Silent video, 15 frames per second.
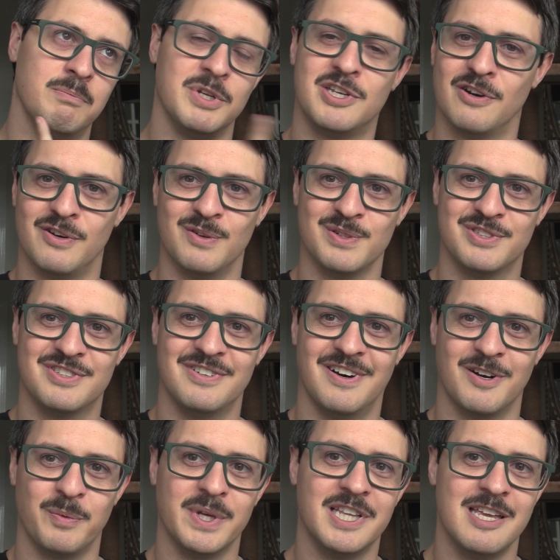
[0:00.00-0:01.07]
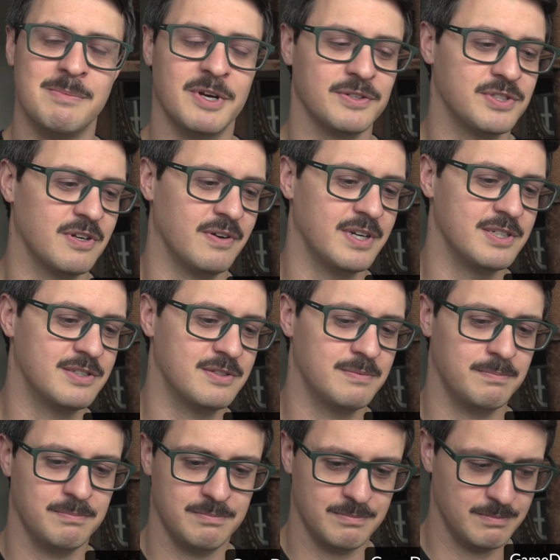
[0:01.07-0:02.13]
materials on a weekly email
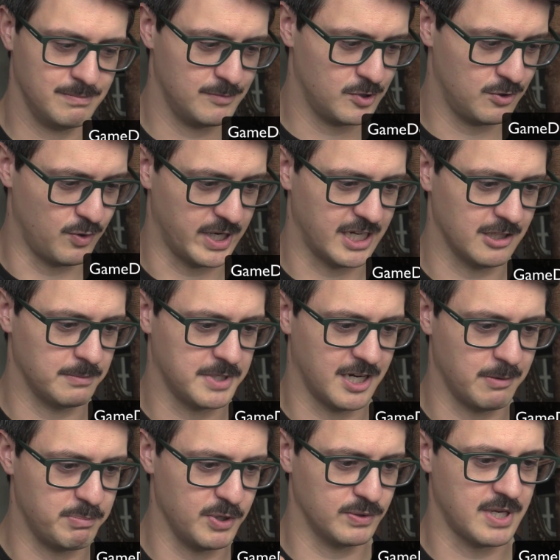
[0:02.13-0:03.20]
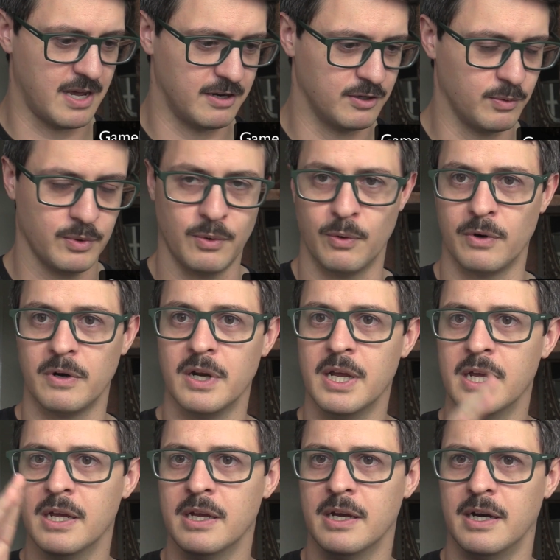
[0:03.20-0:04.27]
series curriculum kind of built out into an order.
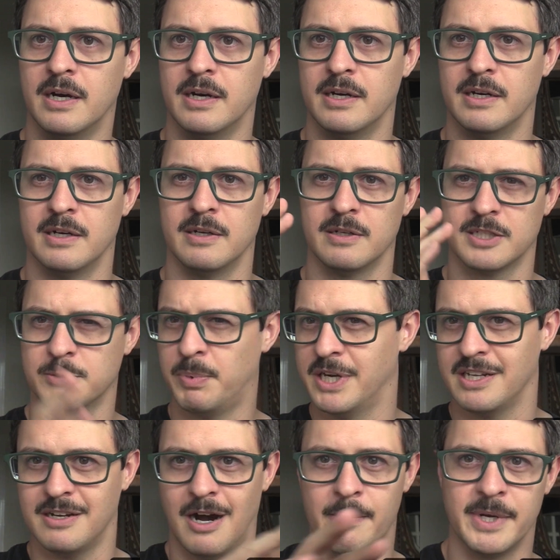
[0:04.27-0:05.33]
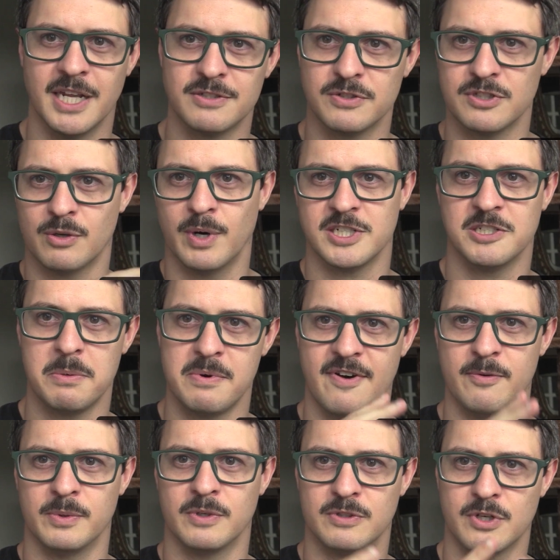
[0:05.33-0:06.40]
Explaining common answers to questions people
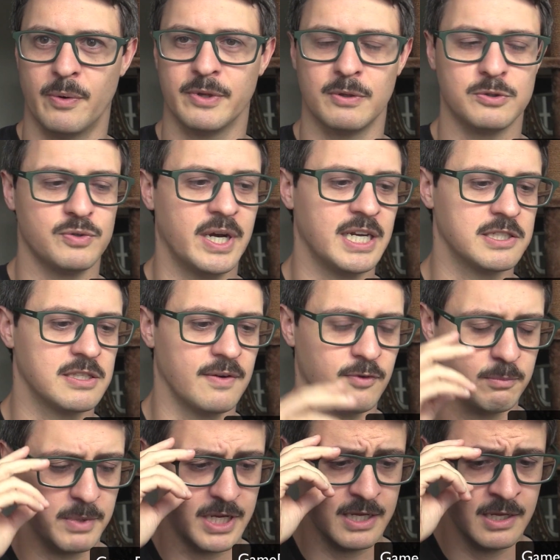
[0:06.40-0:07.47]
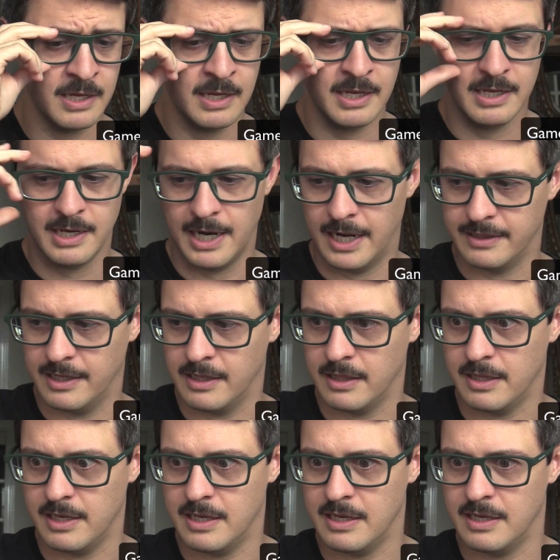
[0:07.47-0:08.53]
have when they're going through training stuff with me. And
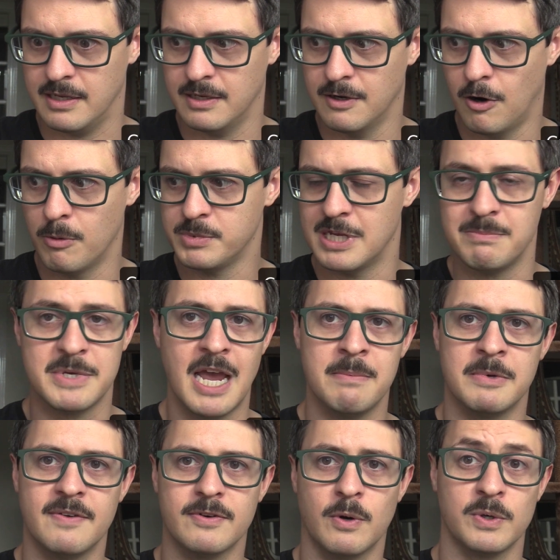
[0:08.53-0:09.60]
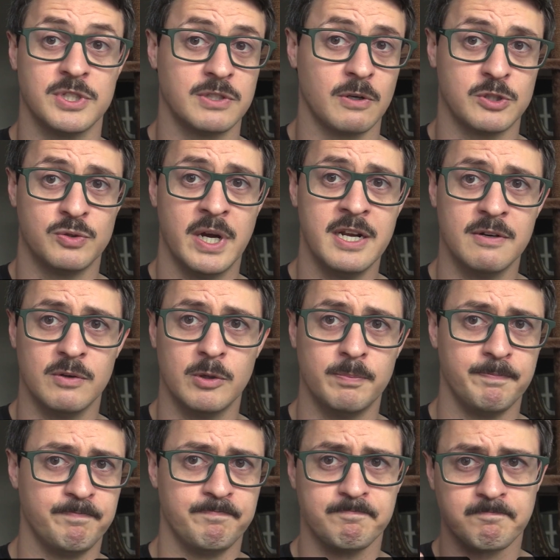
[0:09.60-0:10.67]
then the Home Team Game Dev, of course, is our training
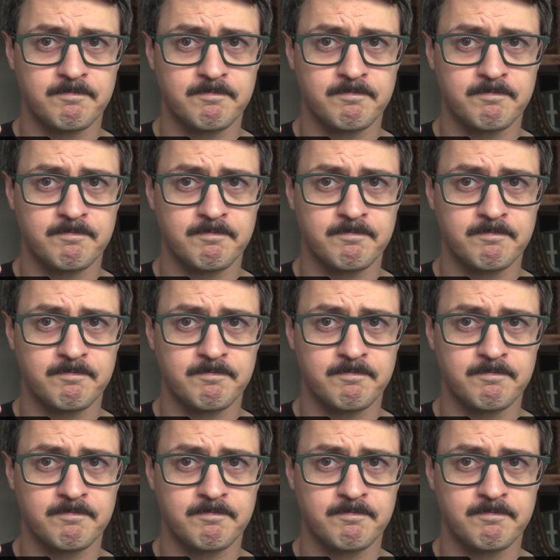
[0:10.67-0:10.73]
group